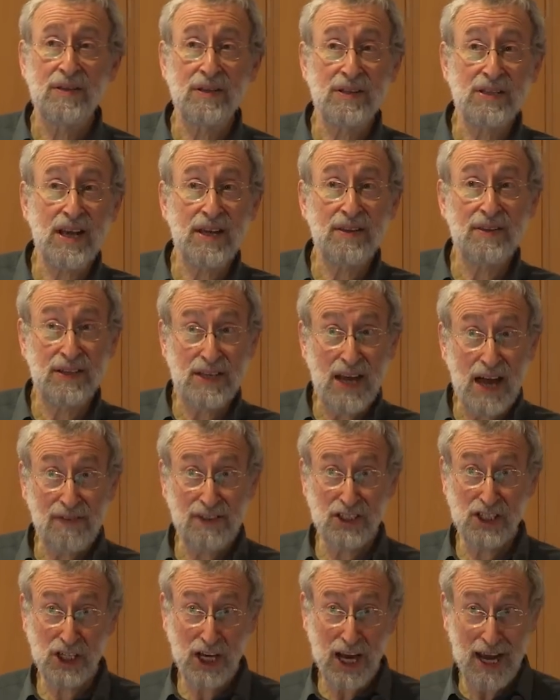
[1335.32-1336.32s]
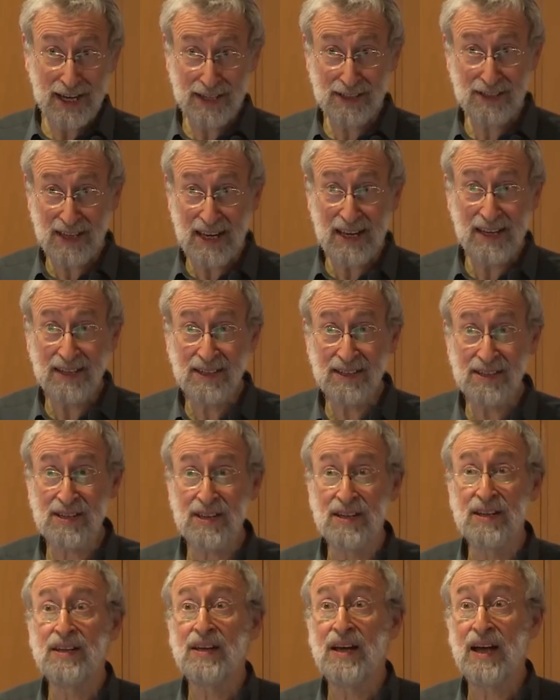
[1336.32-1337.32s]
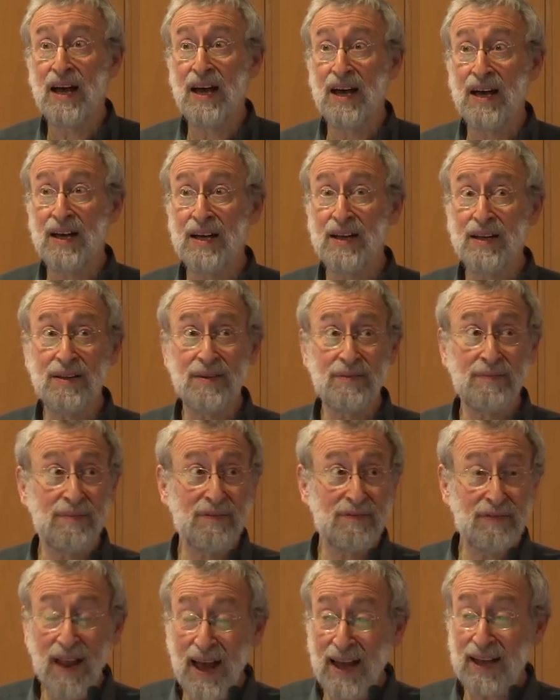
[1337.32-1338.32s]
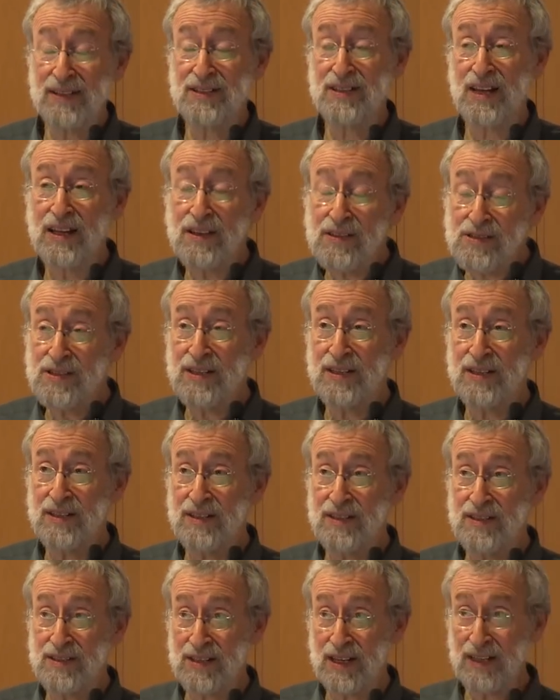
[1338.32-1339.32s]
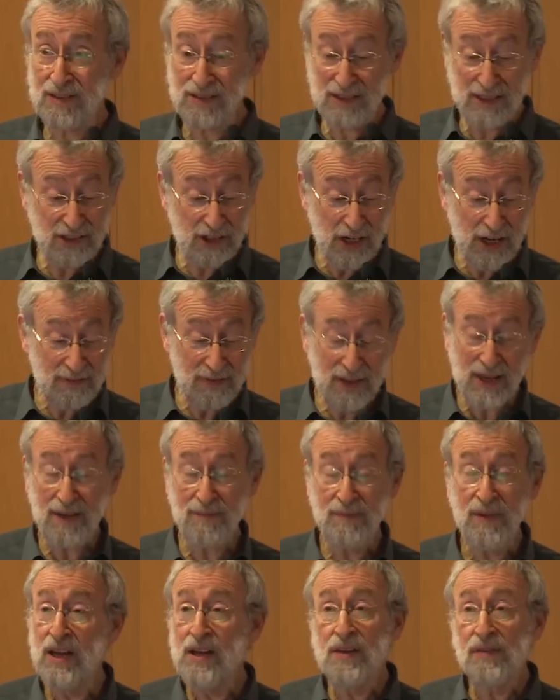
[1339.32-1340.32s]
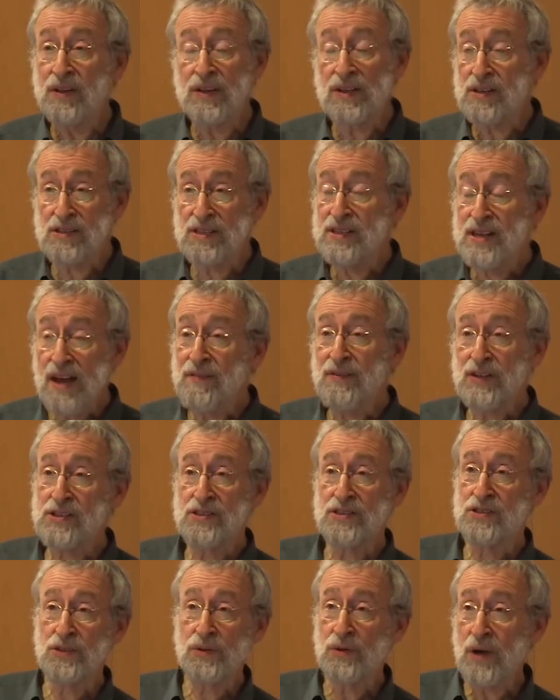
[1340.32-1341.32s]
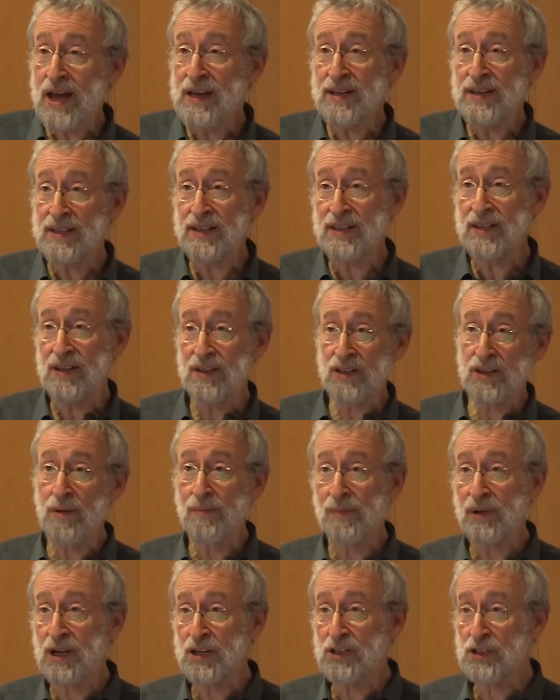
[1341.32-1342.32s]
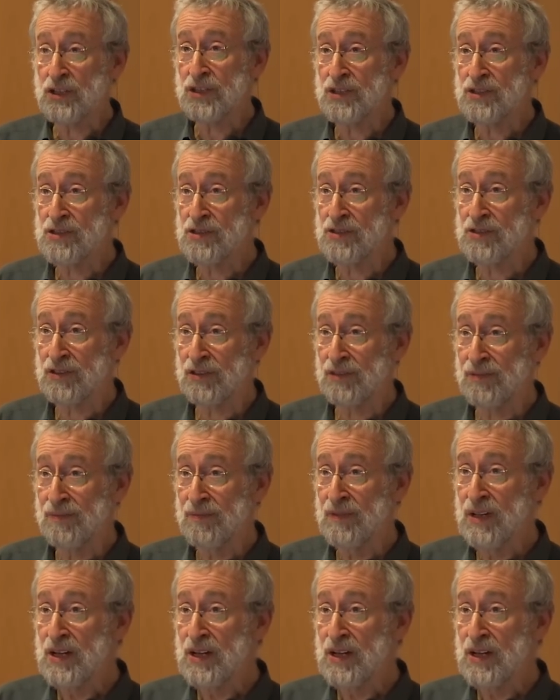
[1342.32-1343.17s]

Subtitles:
The dash x int flag tells the JVM that it's never to do any compilation at all.